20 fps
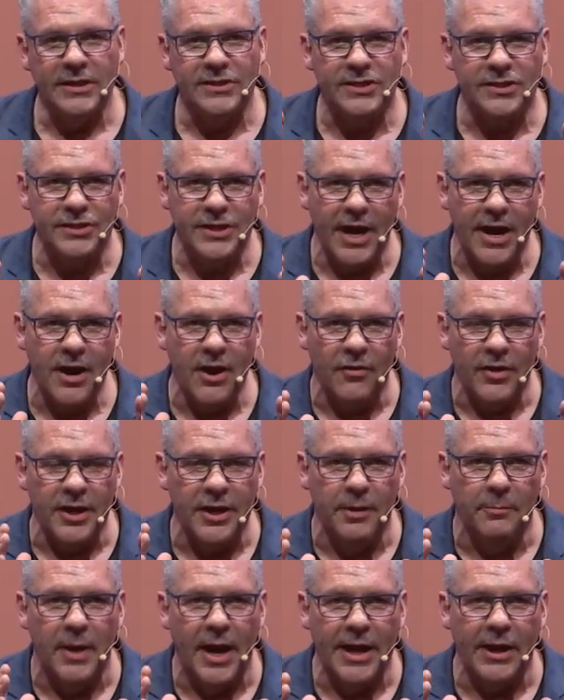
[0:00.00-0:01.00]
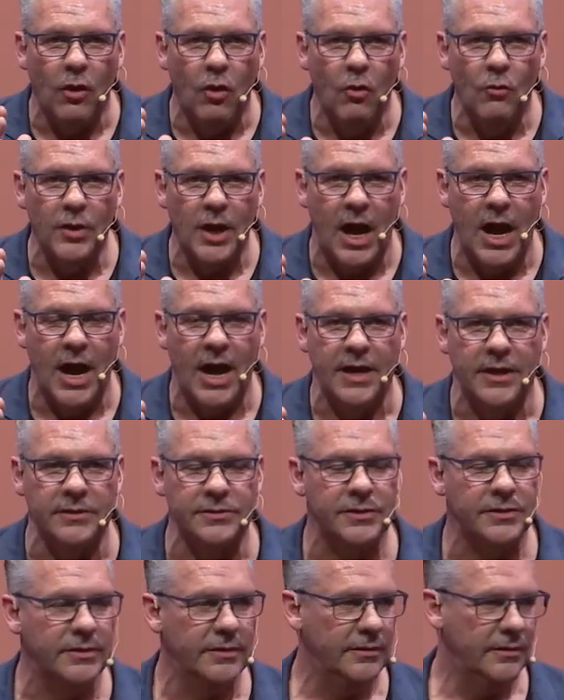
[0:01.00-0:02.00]
I stare into my own
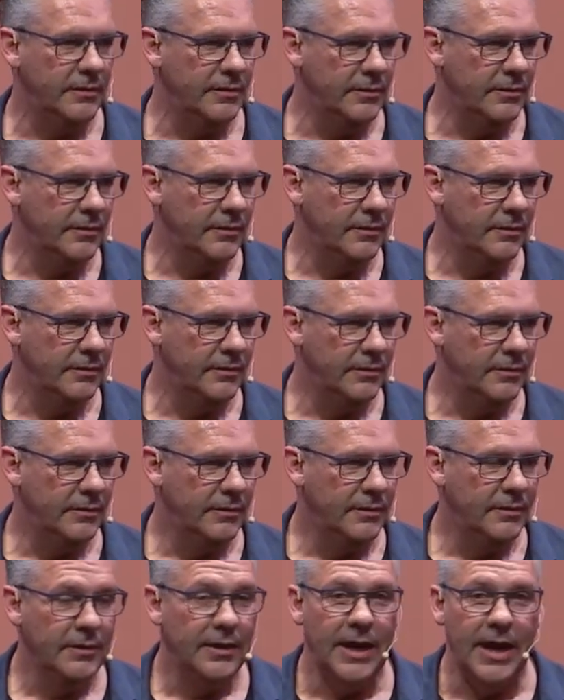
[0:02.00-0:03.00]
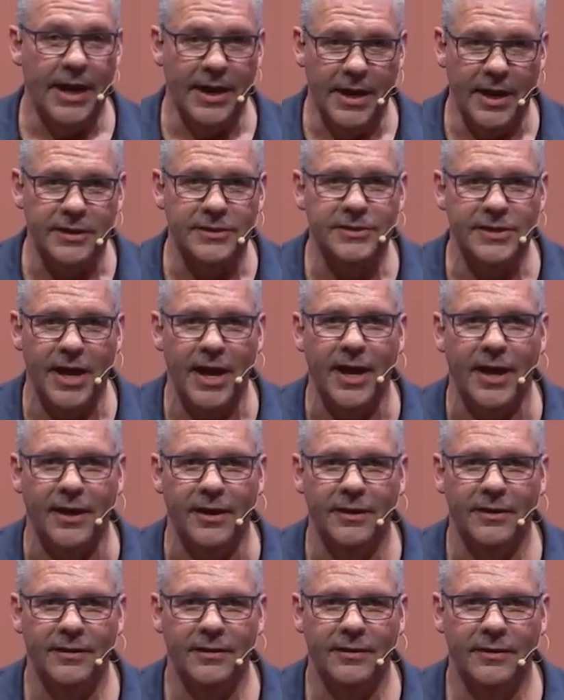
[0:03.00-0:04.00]
eyes and I
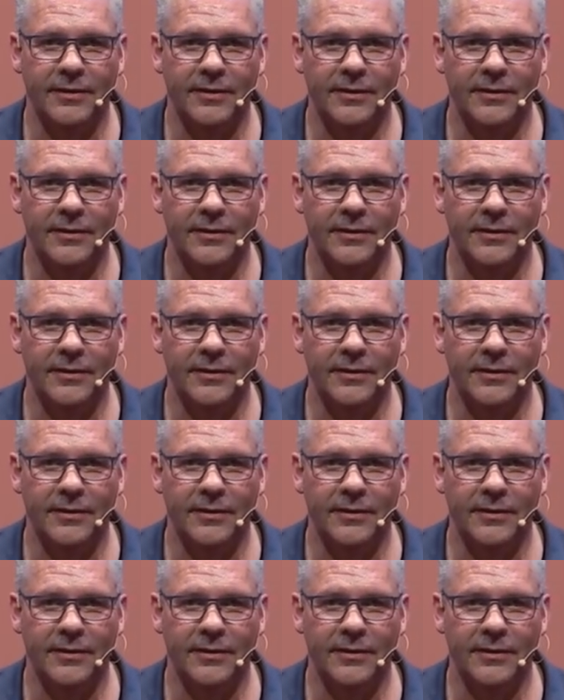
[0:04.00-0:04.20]
say,